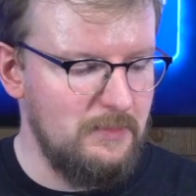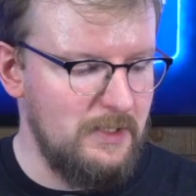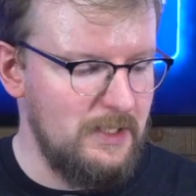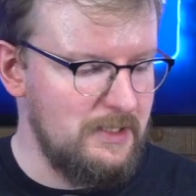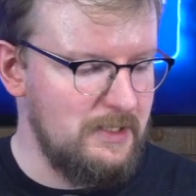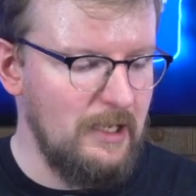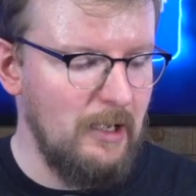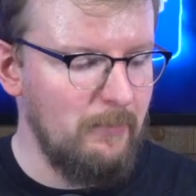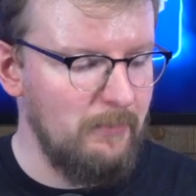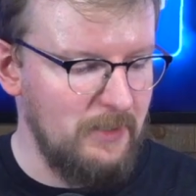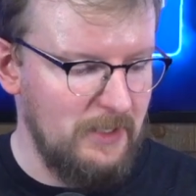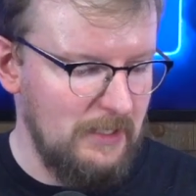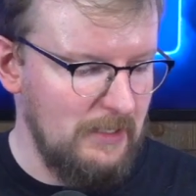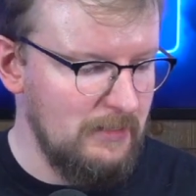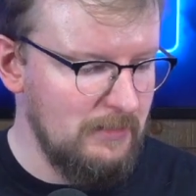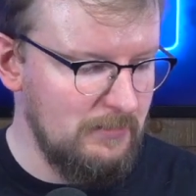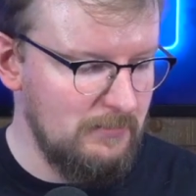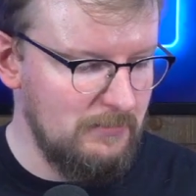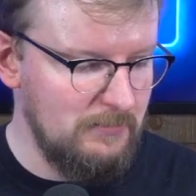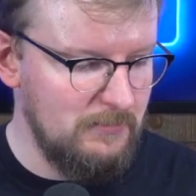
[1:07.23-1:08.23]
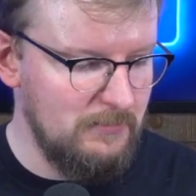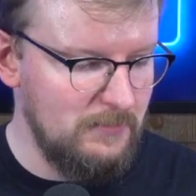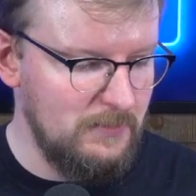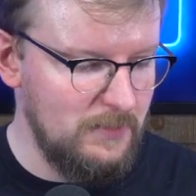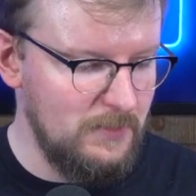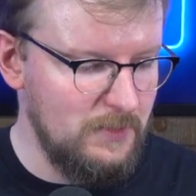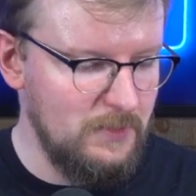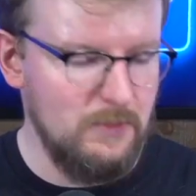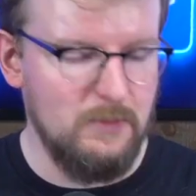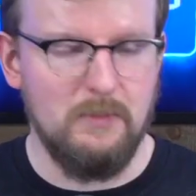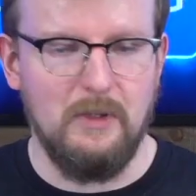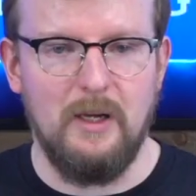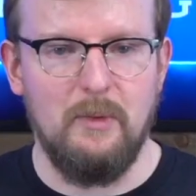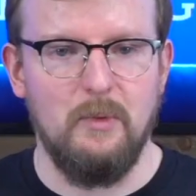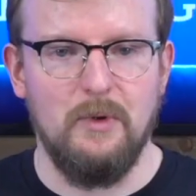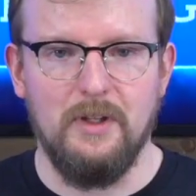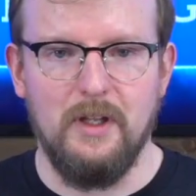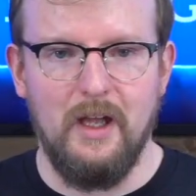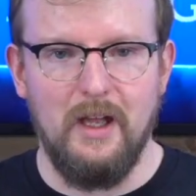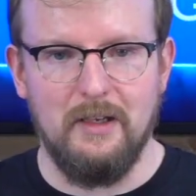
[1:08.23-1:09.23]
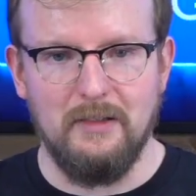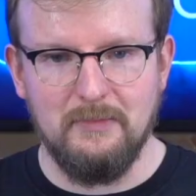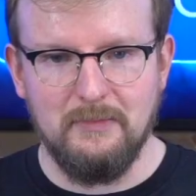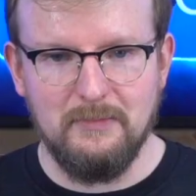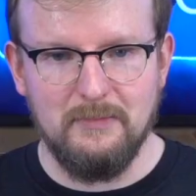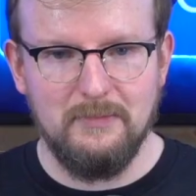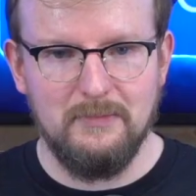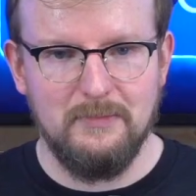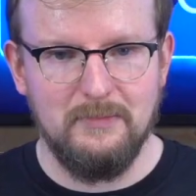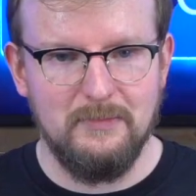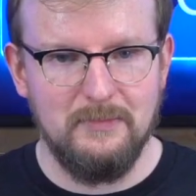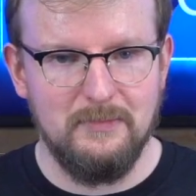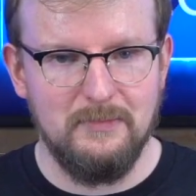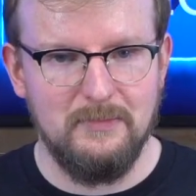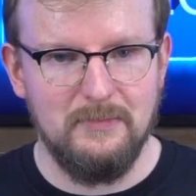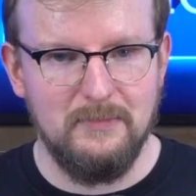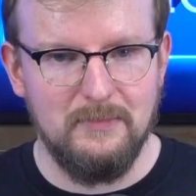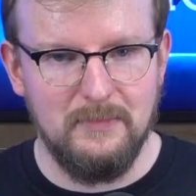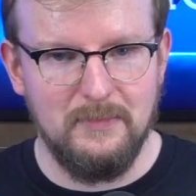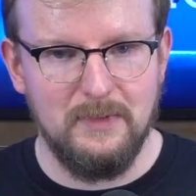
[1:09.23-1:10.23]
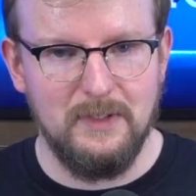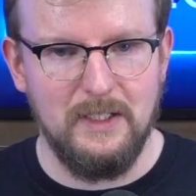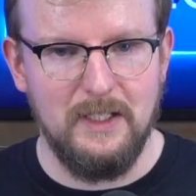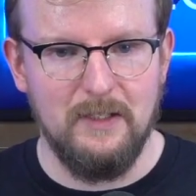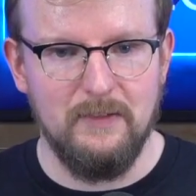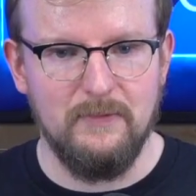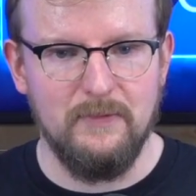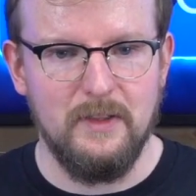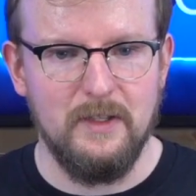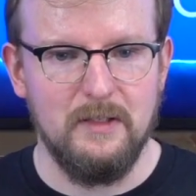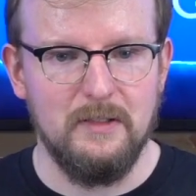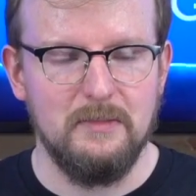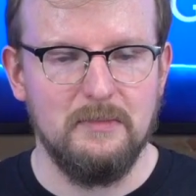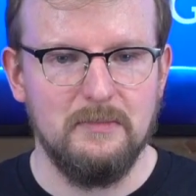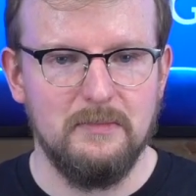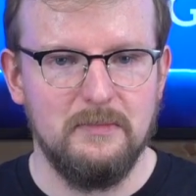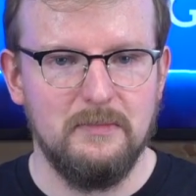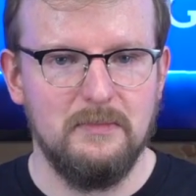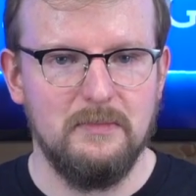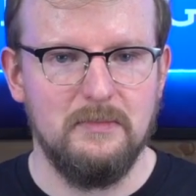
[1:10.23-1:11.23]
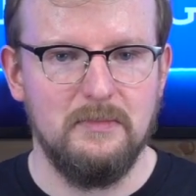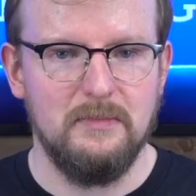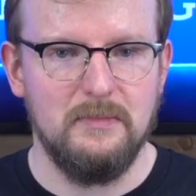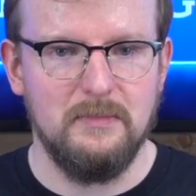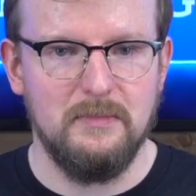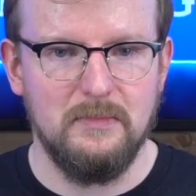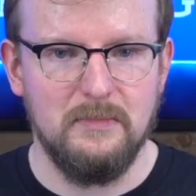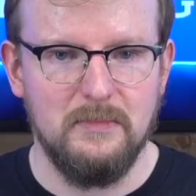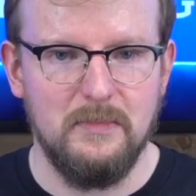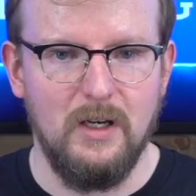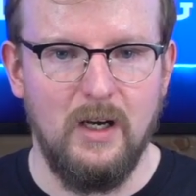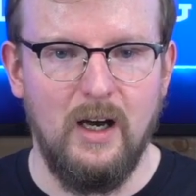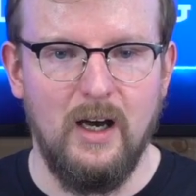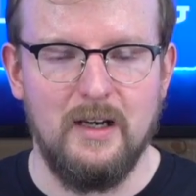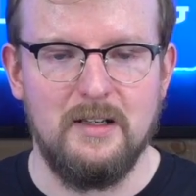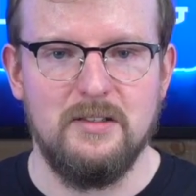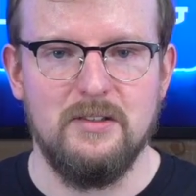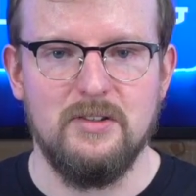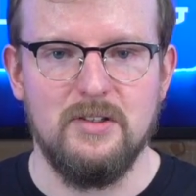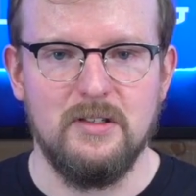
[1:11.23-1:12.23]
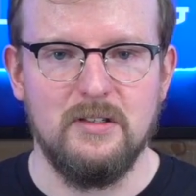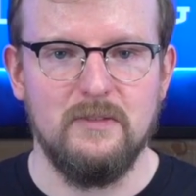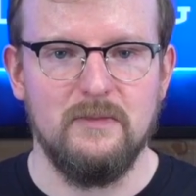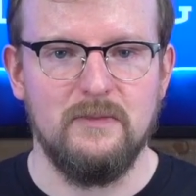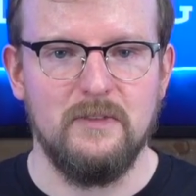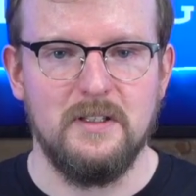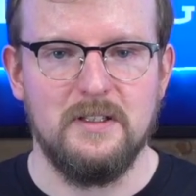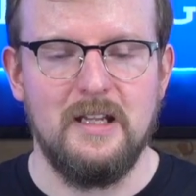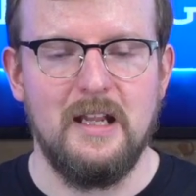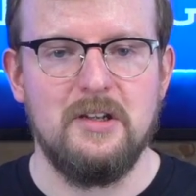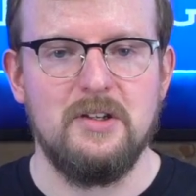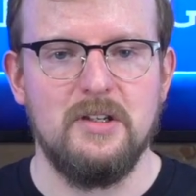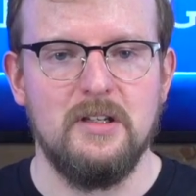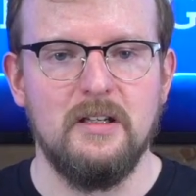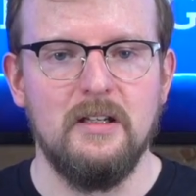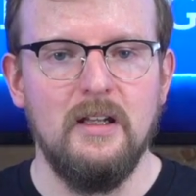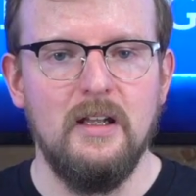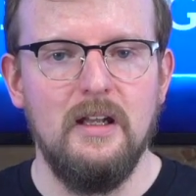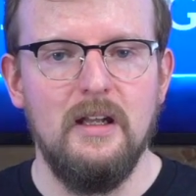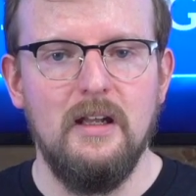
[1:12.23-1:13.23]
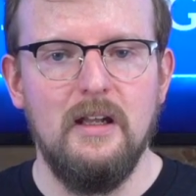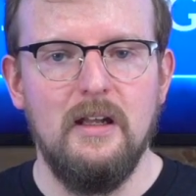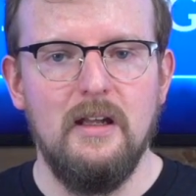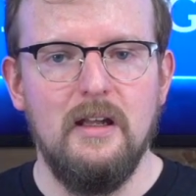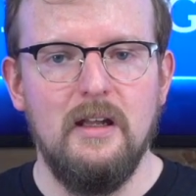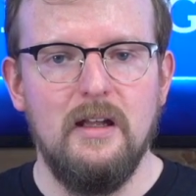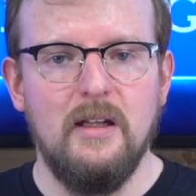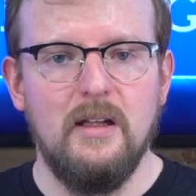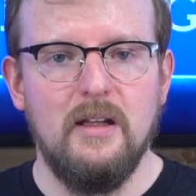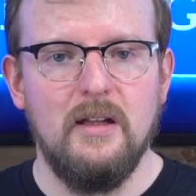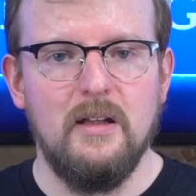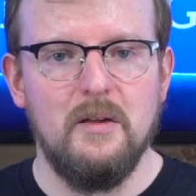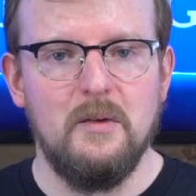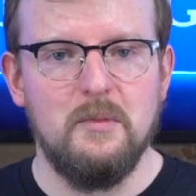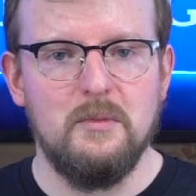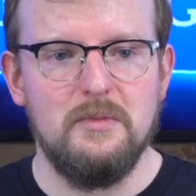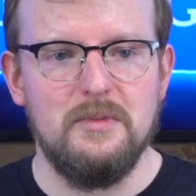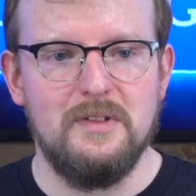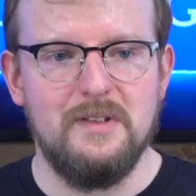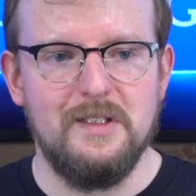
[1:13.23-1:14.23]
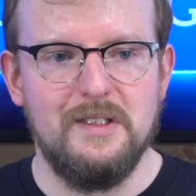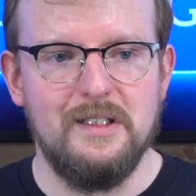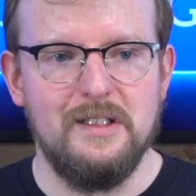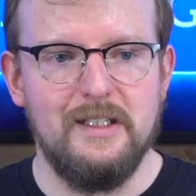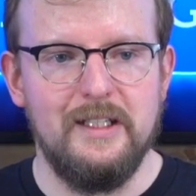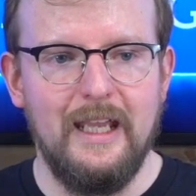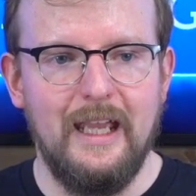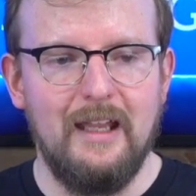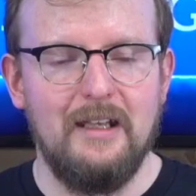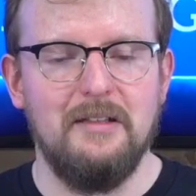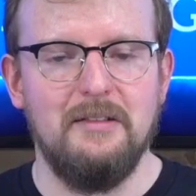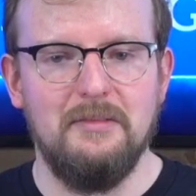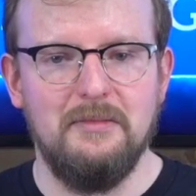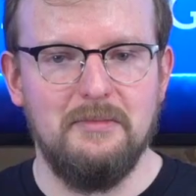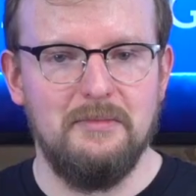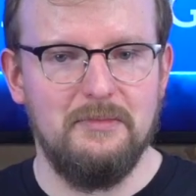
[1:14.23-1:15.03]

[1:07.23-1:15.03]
this company, whom I will not give the oxygen of attention, get